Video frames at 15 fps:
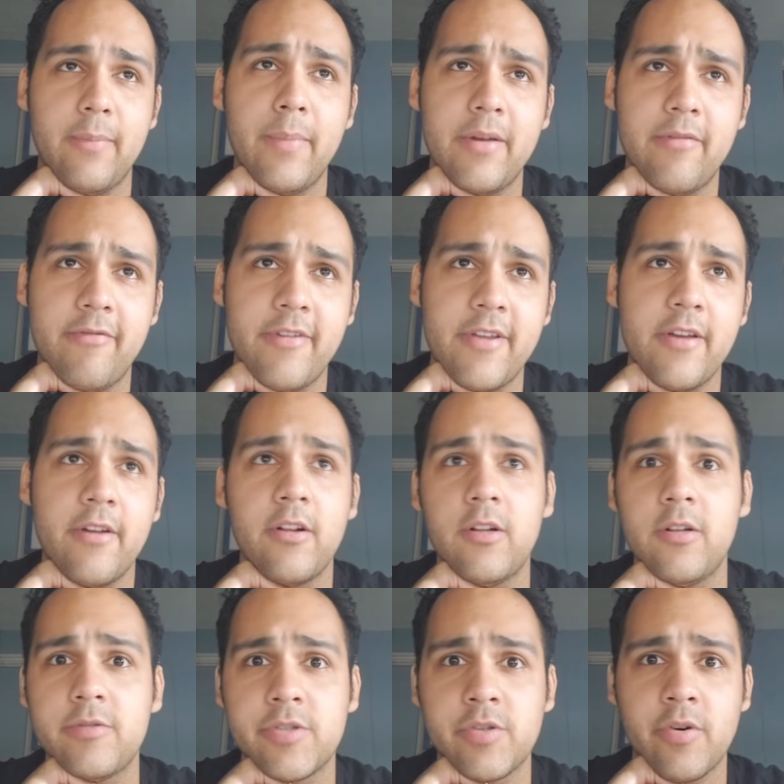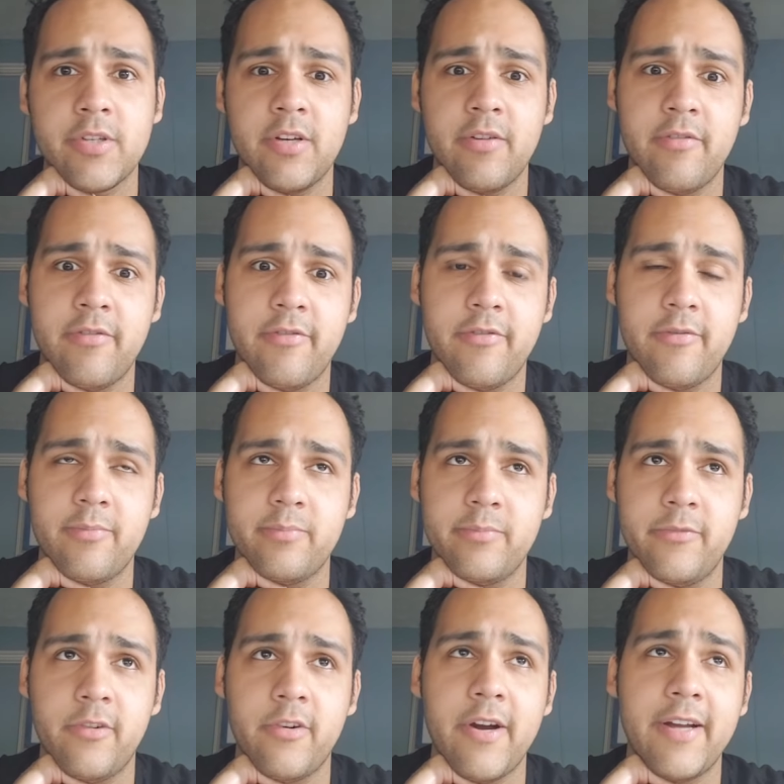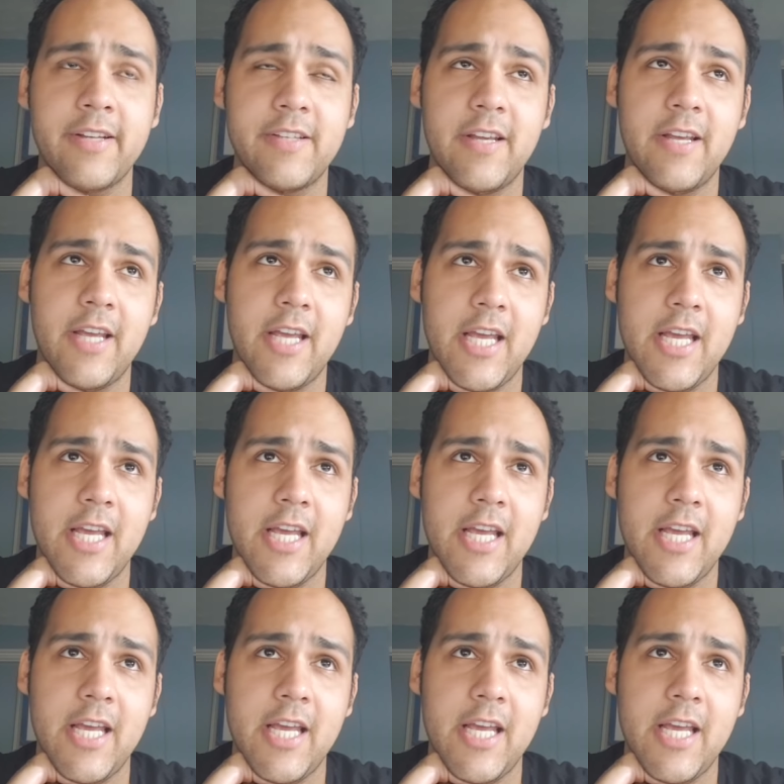midfield sort of variety,